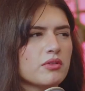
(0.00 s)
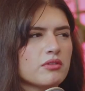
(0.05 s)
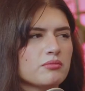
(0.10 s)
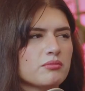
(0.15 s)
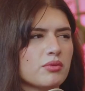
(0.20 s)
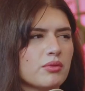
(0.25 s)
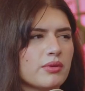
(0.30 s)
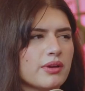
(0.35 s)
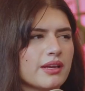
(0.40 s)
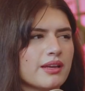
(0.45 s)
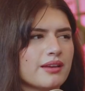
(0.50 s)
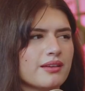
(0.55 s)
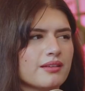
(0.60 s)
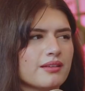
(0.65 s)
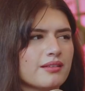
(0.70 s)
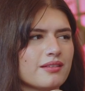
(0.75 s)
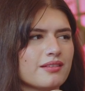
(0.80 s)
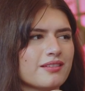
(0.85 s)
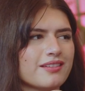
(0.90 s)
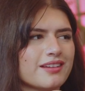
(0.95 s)
employee
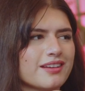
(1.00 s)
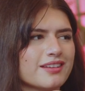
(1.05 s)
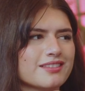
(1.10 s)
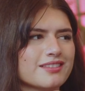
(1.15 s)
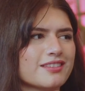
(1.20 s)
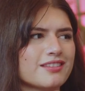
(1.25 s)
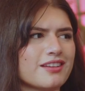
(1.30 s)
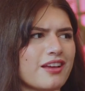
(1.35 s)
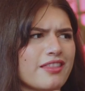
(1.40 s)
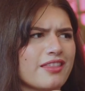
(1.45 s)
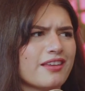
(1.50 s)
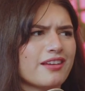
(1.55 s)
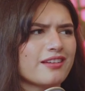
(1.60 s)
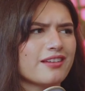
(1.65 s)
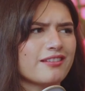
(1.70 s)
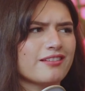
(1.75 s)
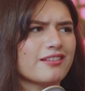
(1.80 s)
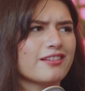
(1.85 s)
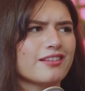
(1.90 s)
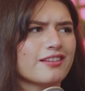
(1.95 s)
next to nothing,
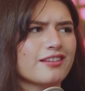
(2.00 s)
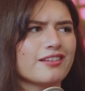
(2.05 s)
really.